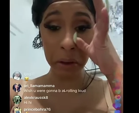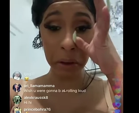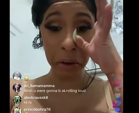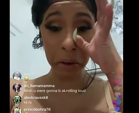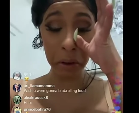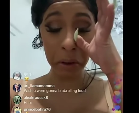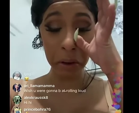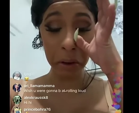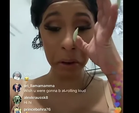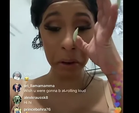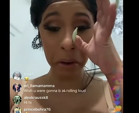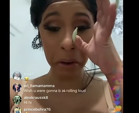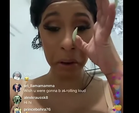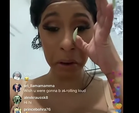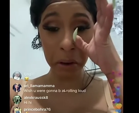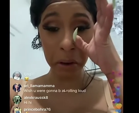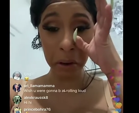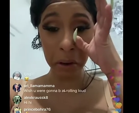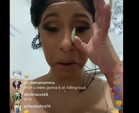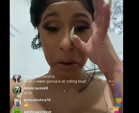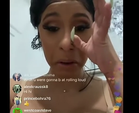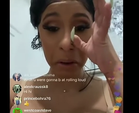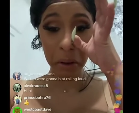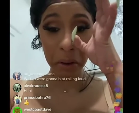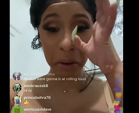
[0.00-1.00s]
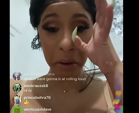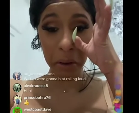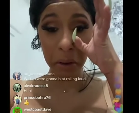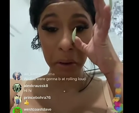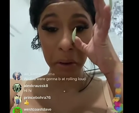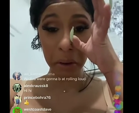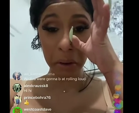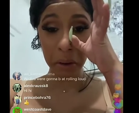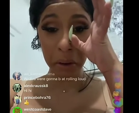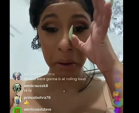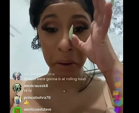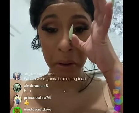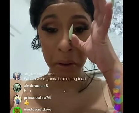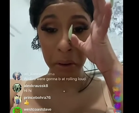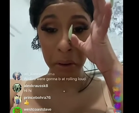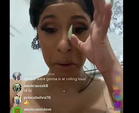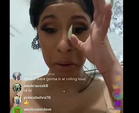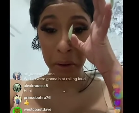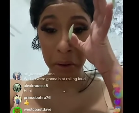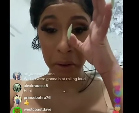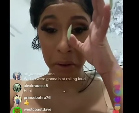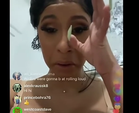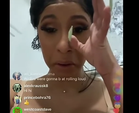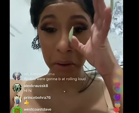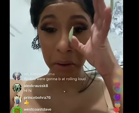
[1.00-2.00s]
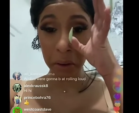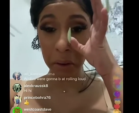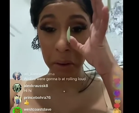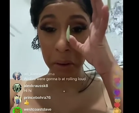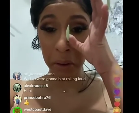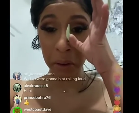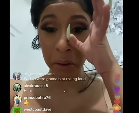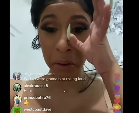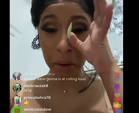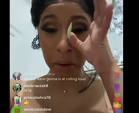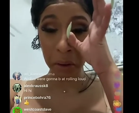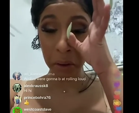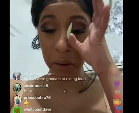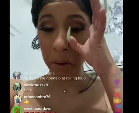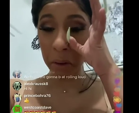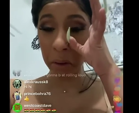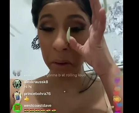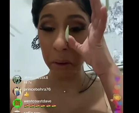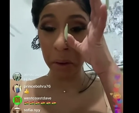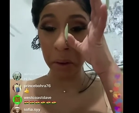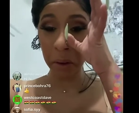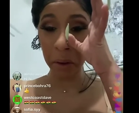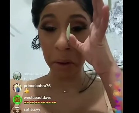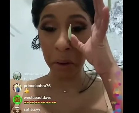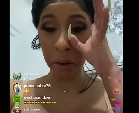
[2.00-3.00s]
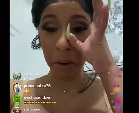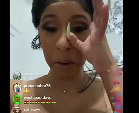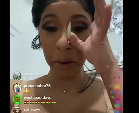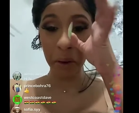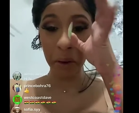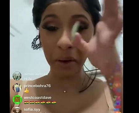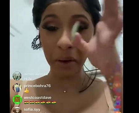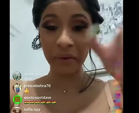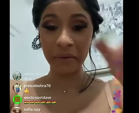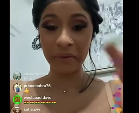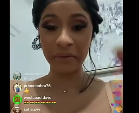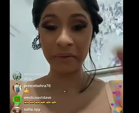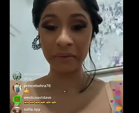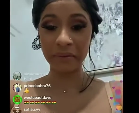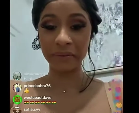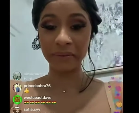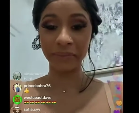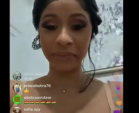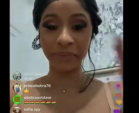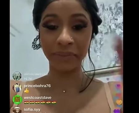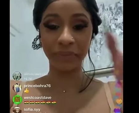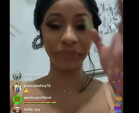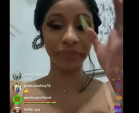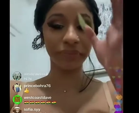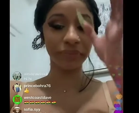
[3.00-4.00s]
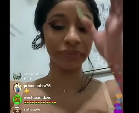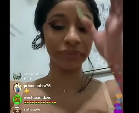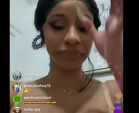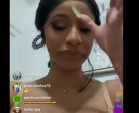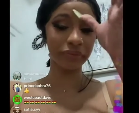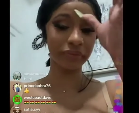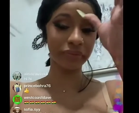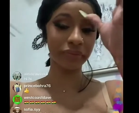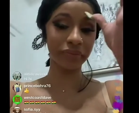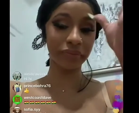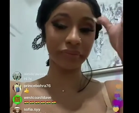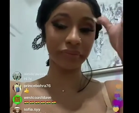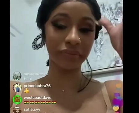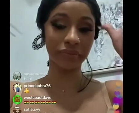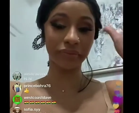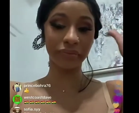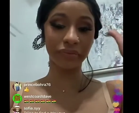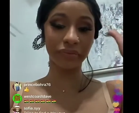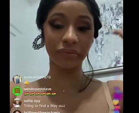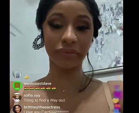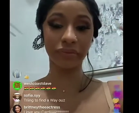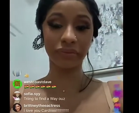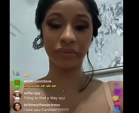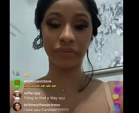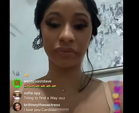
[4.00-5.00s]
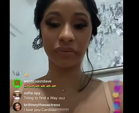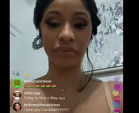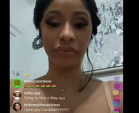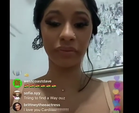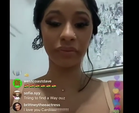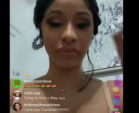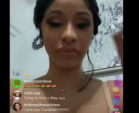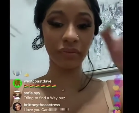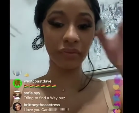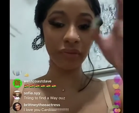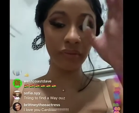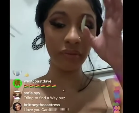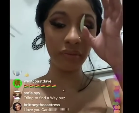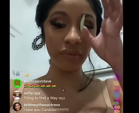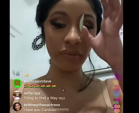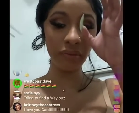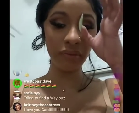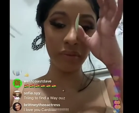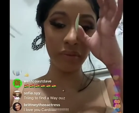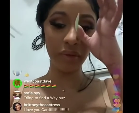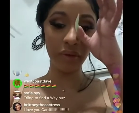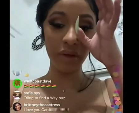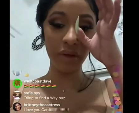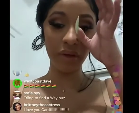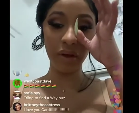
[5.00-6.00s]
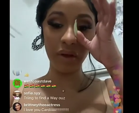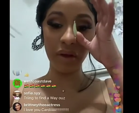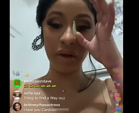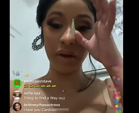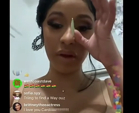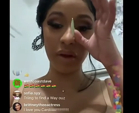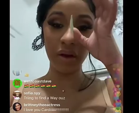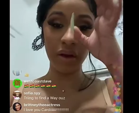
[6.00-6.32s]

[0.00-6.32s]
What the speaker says: (silence)